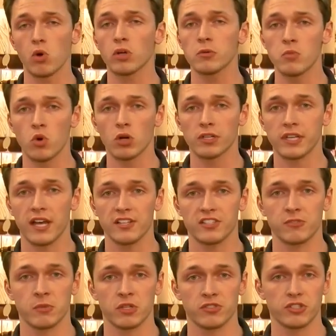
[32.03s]
more and more
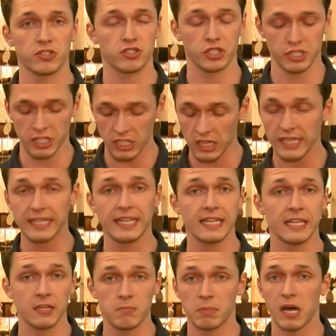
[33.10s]
customers are just
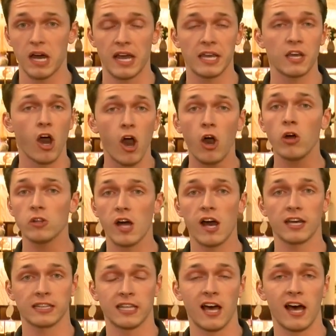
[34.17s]
clicking and buying all
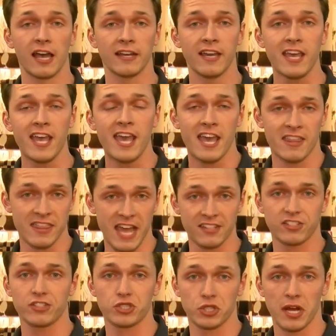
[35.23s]
online, and
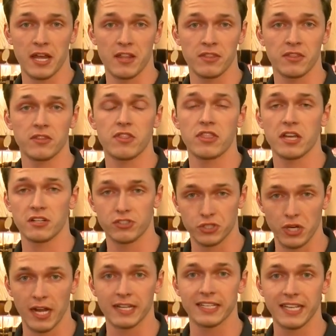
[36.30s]
that's a trend they're
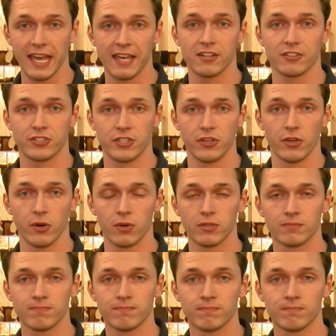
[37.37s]
trying to cater to.